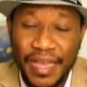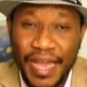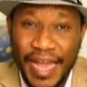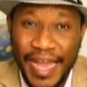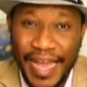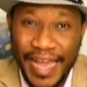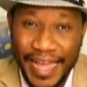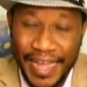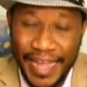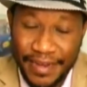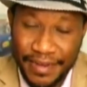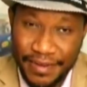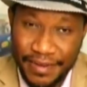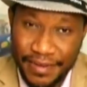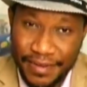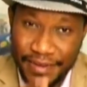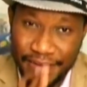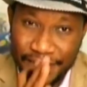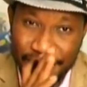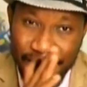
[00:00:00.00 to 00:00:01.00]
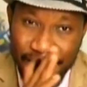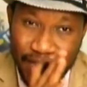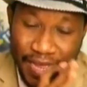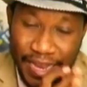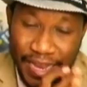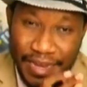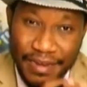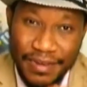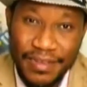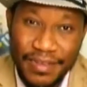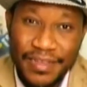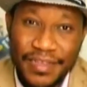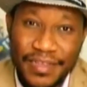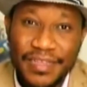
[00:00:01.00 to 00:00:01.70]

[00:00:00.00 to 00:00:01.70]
and then